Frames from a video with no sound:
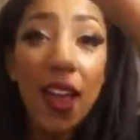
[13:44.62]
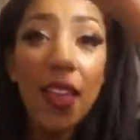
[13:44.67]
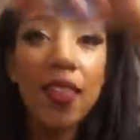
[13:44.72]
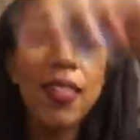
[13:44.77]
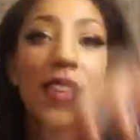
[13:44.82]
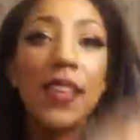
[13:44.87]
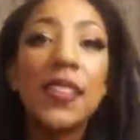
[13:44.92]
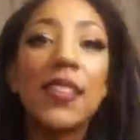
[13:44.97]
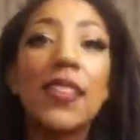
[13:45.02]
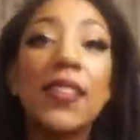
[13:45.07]

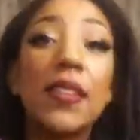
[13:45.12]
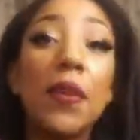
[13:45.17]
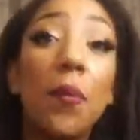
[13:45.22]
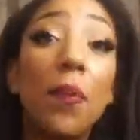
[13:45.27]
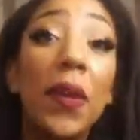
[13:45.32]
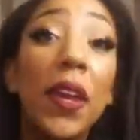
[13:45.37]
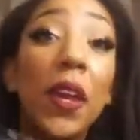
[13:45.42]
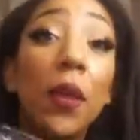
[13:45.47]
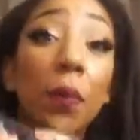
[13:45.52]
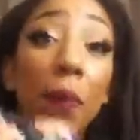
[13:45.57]
this is a
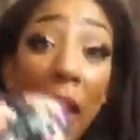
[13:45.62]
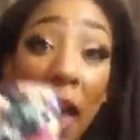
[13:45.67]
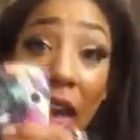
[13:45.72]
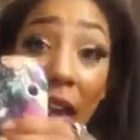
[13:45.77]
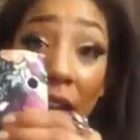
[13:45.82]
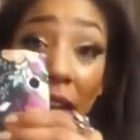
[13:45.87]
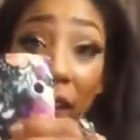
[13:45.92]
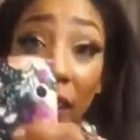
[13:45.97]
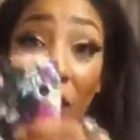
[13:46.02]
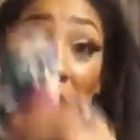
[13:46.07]
big
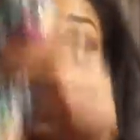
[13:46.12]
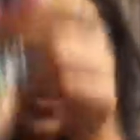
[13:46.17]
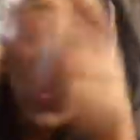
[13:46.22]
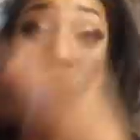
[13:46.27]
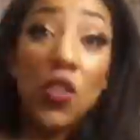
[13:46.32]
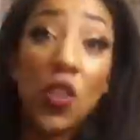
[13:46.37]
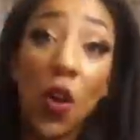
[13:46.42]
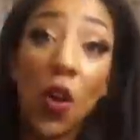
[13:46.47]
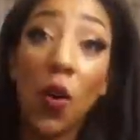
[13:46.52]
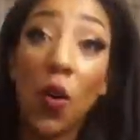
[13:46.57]
bag,
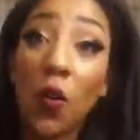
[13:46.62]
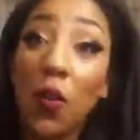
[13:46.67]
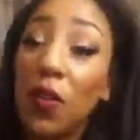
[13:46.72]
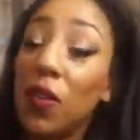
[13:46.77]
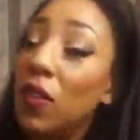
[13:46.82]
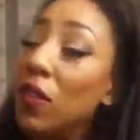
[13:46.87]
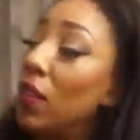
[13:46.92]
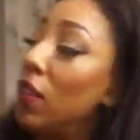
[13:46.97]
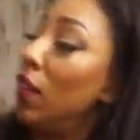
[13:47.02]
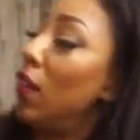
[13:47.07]
so
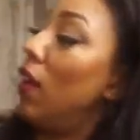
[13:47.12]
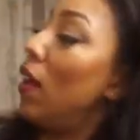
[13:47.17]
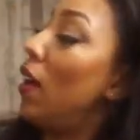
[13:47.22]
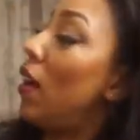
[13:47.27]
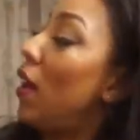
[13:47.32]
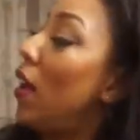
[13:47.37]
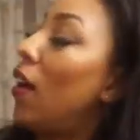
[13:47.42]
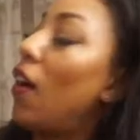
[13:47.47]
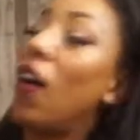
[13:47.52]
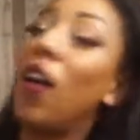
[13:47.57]

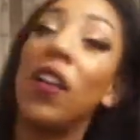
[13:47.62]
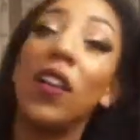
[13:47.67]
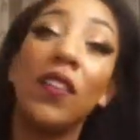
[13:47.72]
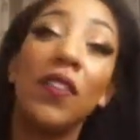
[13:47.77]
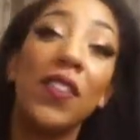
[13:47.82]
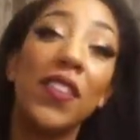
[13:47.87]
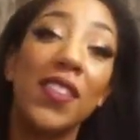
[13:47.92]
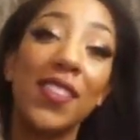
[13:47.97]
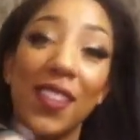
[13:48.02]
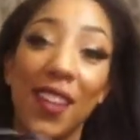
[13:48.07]
all
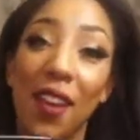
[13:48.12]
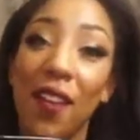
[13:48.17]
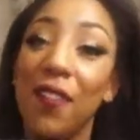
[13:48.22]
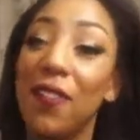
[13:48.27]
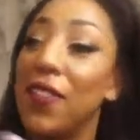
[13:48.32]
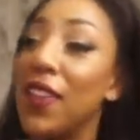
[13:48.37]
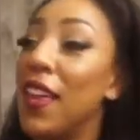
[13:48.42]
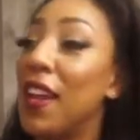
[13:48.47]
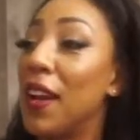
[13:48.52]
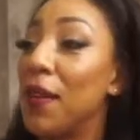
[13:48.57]
of the
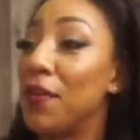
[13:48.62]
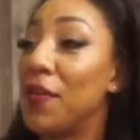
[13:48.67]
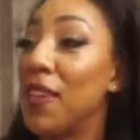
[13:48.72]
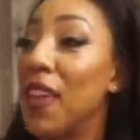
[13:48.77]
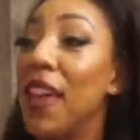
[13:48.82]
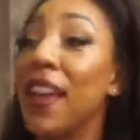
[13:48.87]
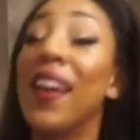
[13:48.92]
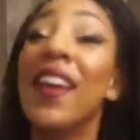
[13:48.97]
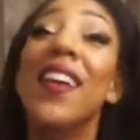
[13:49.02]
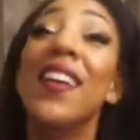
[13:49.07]
stuff that I'm
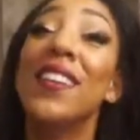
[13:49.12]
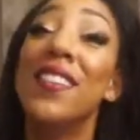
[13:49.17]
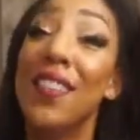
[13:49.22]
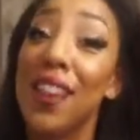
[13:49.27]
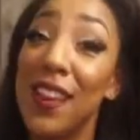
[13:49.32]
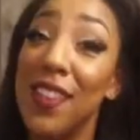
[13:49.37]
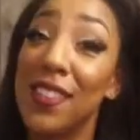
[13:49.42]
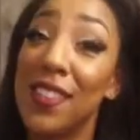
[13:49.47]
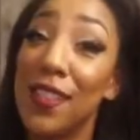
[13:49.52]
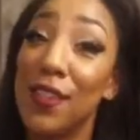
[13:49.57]
saying
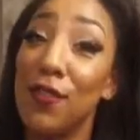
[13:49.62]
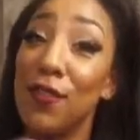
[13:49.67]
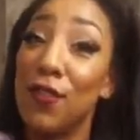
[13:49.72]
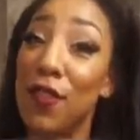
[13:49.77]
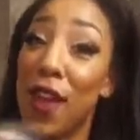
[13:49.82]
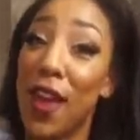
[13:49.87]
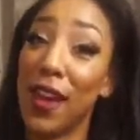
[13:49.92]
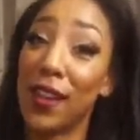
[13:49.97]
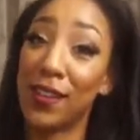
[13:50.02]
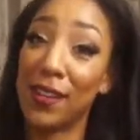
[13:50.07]
does in
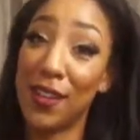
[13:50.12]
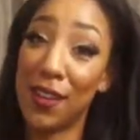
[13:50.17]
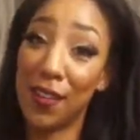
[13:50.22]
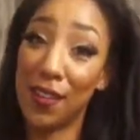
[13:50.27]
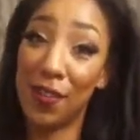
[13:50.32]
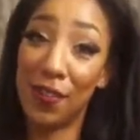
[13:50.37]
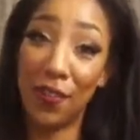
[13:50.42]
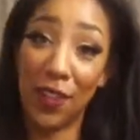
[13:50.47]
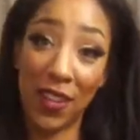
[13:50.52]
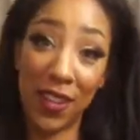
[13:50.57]
fact
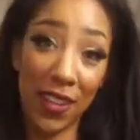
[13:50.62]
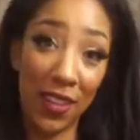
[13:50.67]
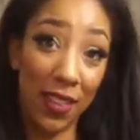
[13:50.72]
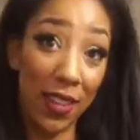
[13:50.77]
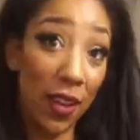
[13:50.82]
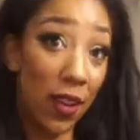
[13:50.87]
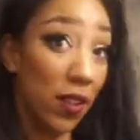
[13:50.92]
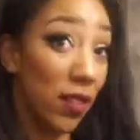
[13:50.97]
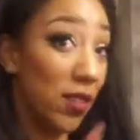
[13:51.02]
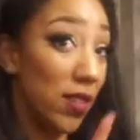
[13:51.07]
fit in
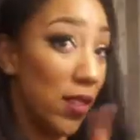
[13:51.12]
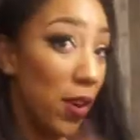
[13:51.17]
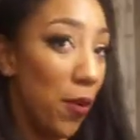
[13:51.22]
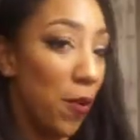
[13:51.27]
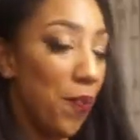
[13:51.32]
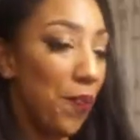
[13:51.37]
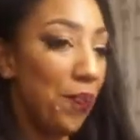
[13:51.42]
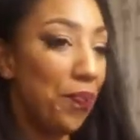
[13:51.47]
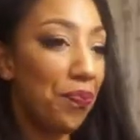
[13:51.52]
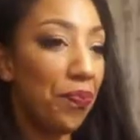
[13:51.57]
there. So,
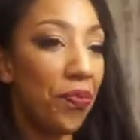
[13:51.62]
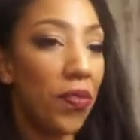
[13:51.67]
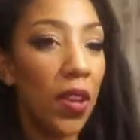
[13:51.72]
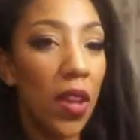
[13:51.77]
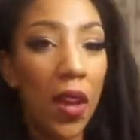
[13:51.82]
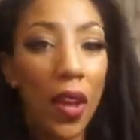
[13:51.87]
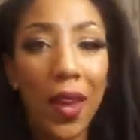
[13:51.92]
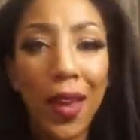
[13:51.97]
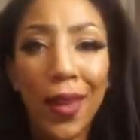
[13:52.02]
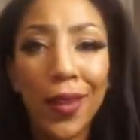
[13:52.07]

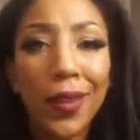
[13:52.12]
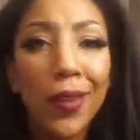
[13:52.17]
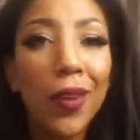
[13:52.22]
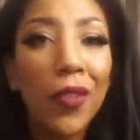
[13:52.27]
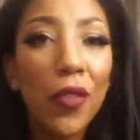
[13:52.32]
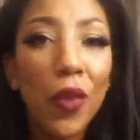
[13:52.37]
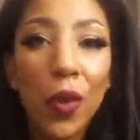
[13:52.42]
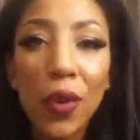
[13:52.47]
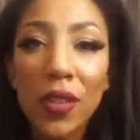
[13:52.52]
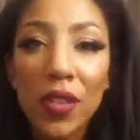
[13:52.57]
and
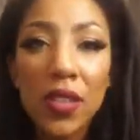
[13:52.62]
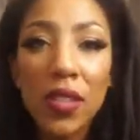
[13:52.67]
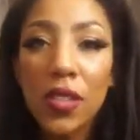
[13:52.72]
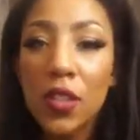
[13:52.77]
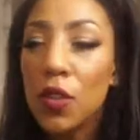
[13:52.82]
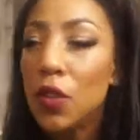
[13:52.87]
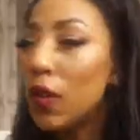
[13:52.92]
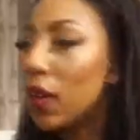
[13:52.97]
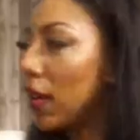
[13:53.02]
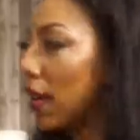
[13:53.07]
of course
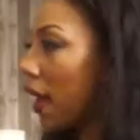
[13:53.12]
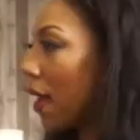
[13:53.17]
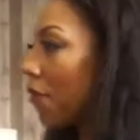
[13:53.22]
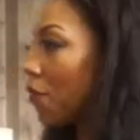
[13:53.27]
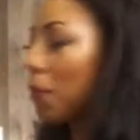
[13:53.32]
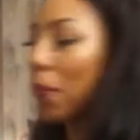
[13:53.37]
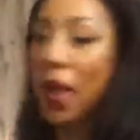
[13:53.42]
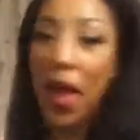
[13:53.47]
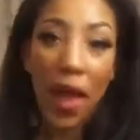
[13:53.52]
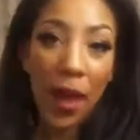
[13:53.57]
you could have
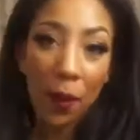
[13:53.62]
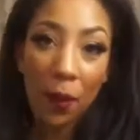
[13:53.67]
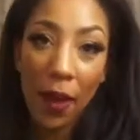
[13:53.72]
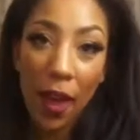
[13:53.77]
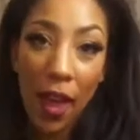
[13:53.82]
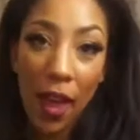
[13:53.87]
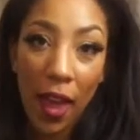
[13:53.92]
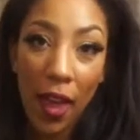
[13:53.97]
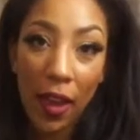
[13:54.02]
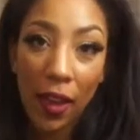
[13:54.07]
a
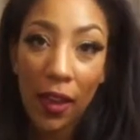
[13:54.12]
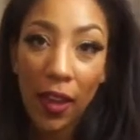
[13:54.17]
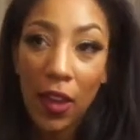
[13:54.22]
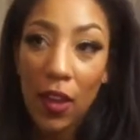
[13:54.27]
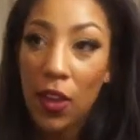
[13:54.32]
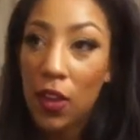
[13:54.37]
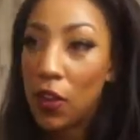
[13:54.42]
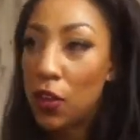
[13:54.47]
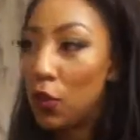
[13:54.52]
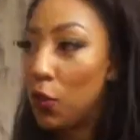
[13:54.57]
backpack,
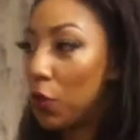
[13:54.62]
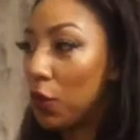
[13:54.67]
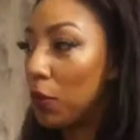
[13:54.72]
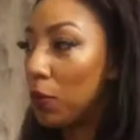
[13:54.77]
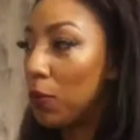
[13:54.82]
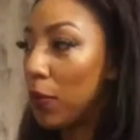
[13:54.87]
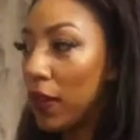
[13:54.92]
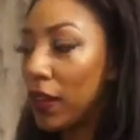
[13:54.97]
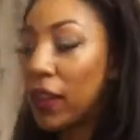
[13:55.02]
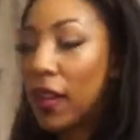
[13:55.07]
you
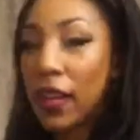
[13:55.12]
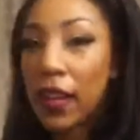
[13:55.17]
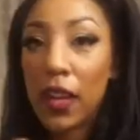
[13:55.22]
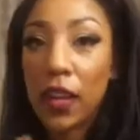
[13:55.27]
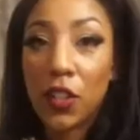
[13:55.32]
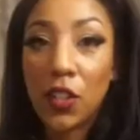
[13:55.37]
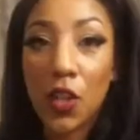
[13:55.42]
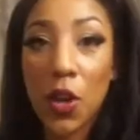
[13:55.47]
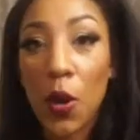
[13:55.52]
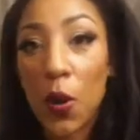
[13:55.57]
could bring like
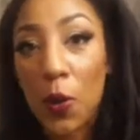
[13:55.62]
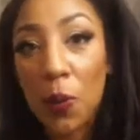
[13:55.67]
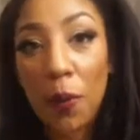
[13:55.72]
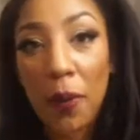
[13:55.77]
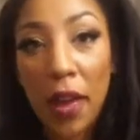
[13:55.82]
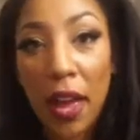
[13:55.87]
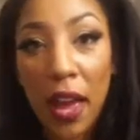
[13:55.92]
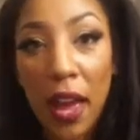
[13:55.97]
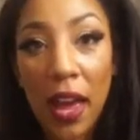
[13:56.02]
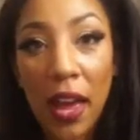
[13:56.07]
a tote
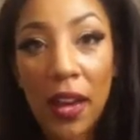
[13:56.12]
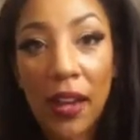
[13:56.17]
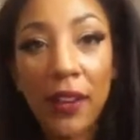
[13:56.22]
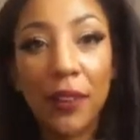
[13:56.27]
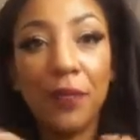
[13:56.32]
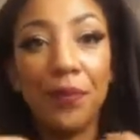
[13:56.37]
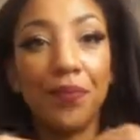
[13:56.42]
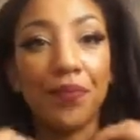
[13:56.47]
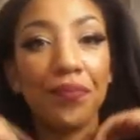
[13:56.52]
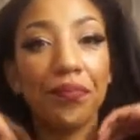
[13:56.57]
bag,